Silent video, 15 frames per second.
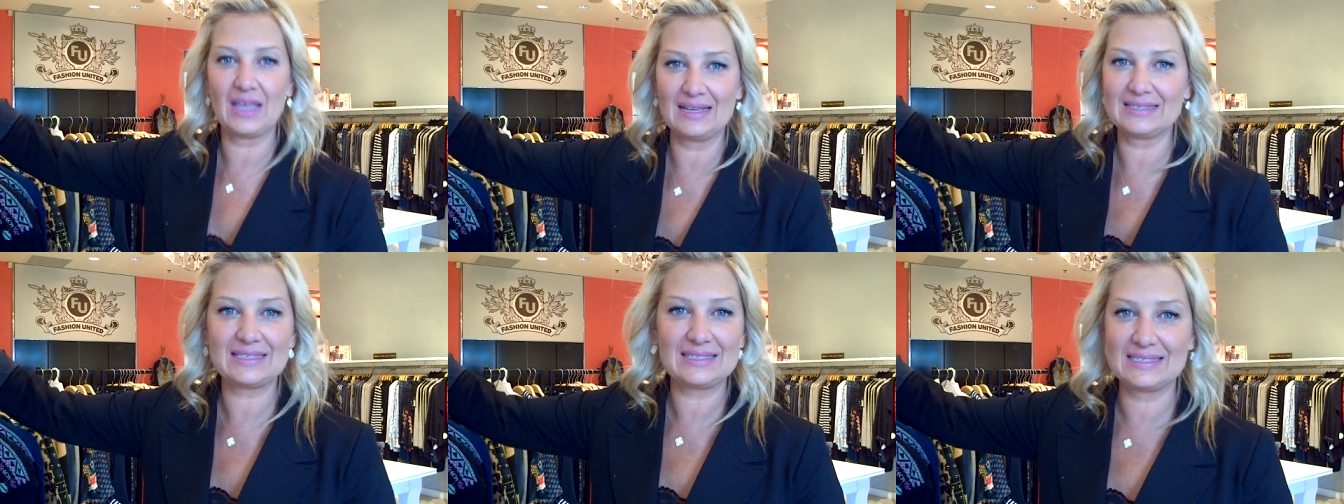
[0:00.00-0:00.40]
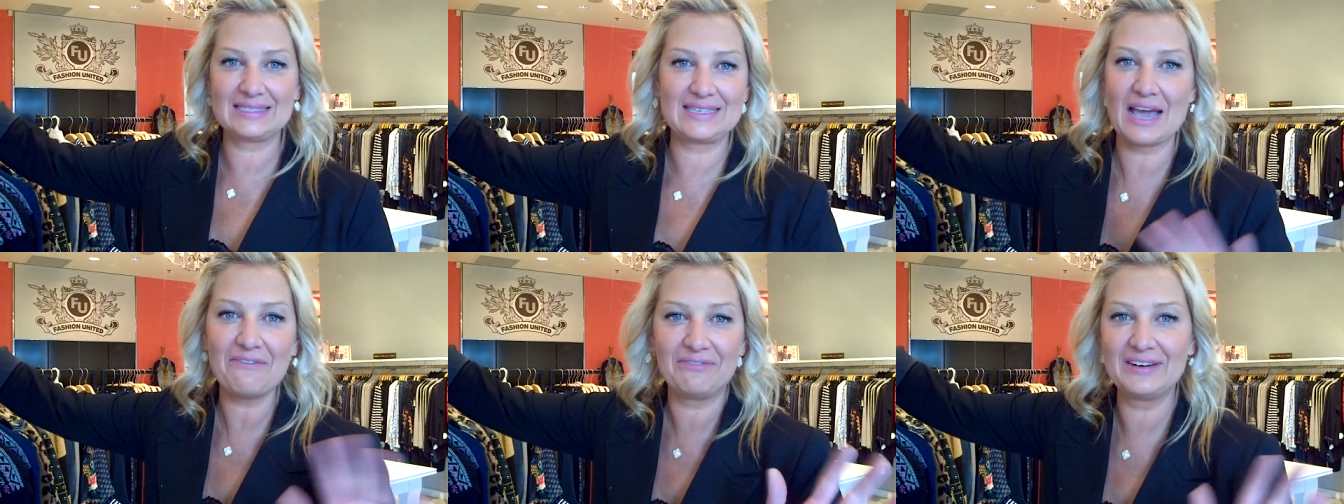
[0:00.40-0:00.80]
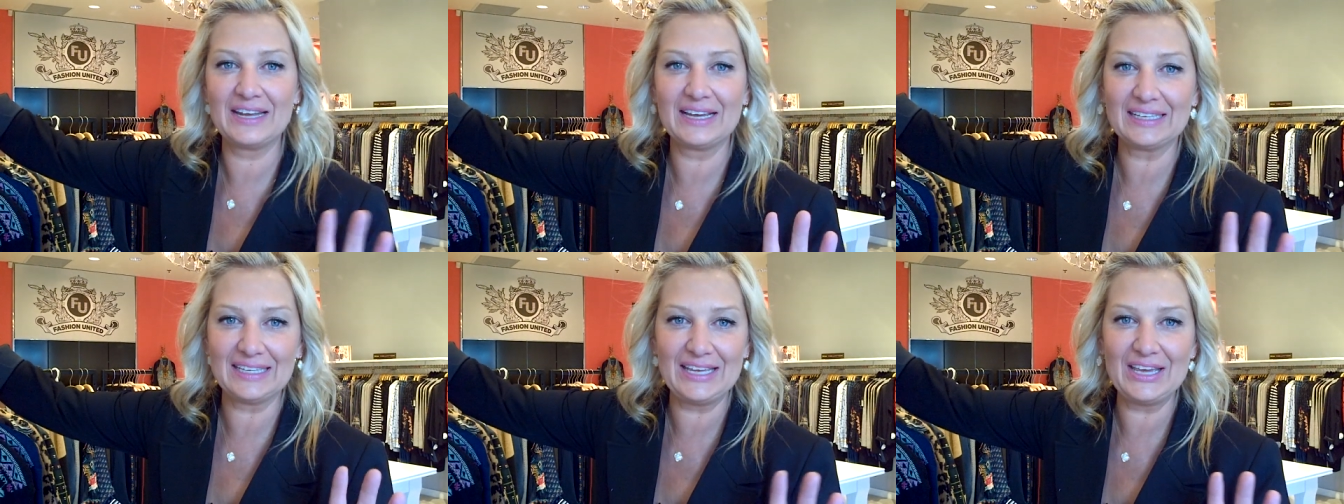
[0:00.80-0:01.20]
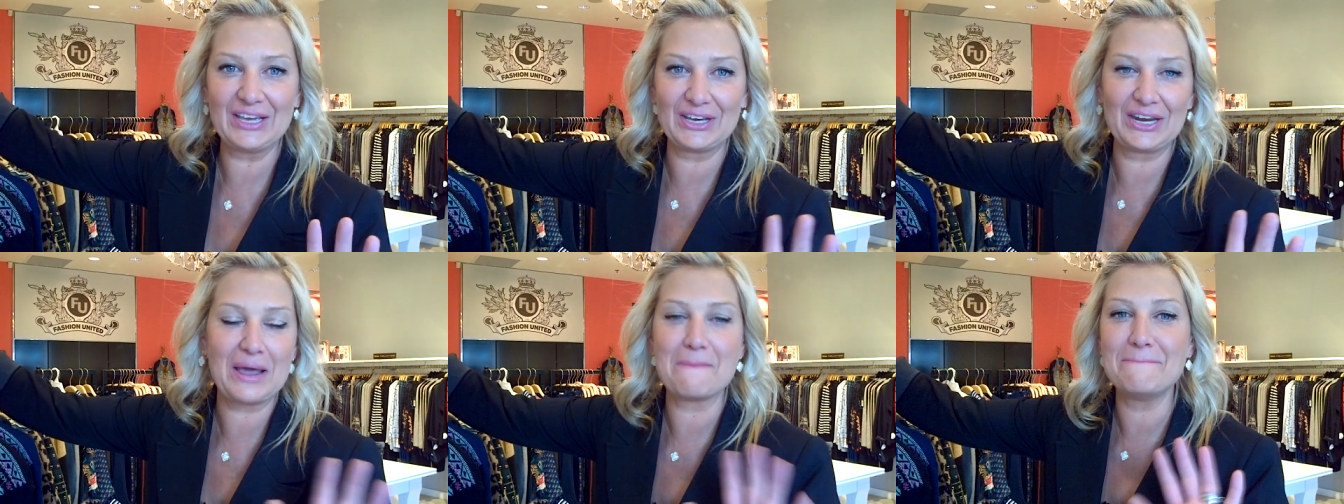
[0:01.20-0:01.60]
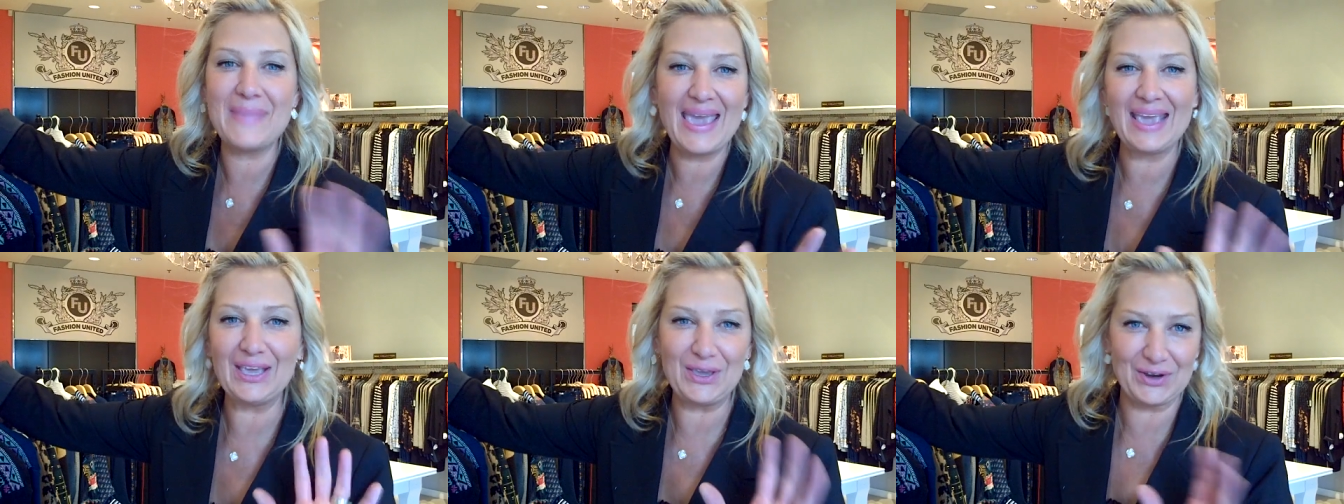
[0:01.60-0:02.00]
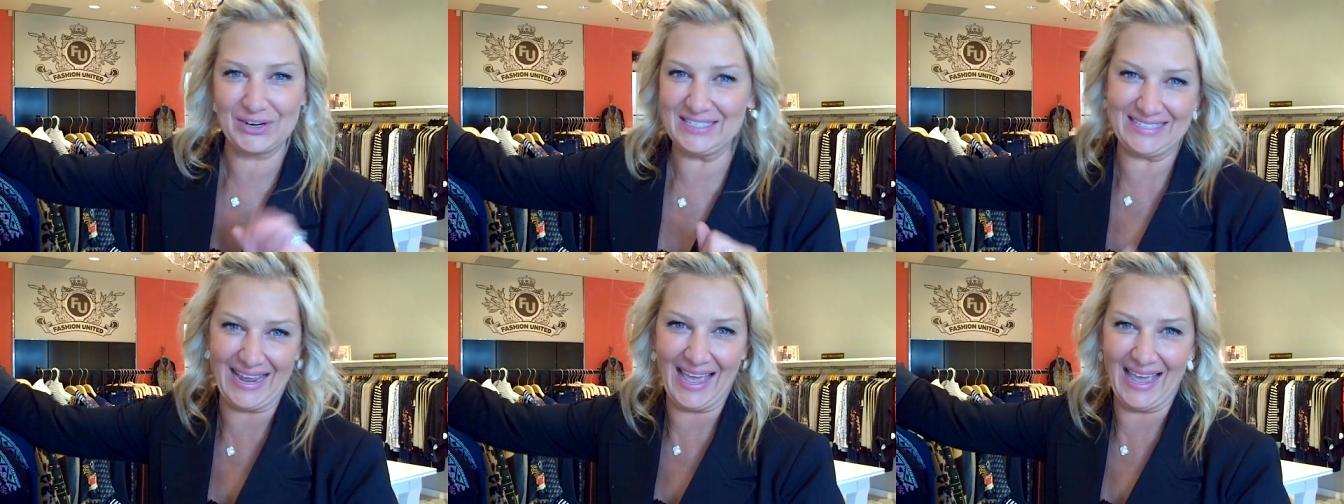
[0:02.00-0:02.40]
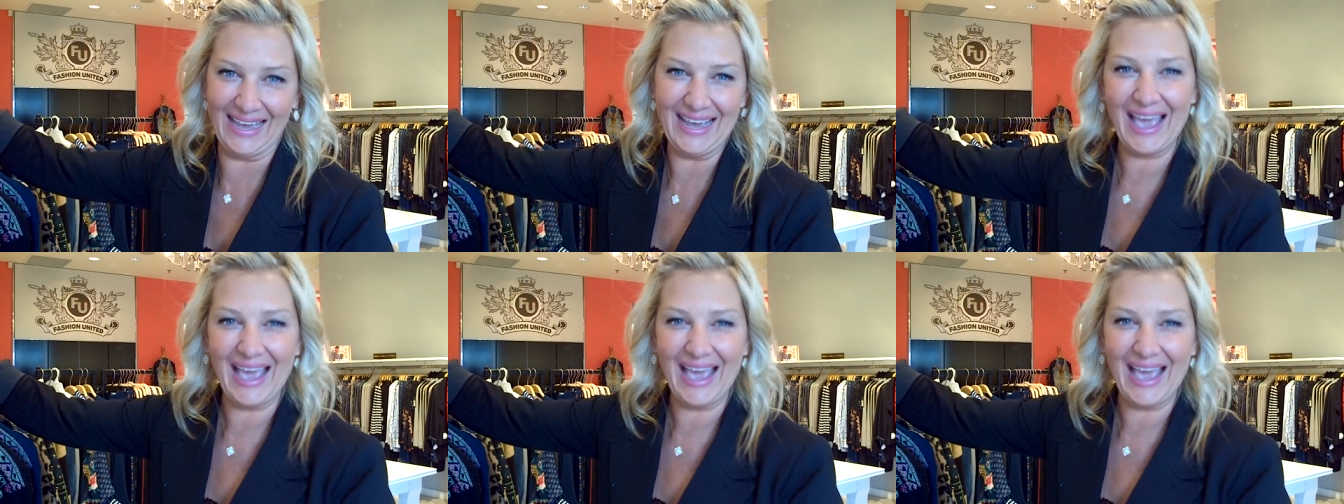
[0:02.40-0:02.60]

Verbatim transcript: it's definitely going to make your day.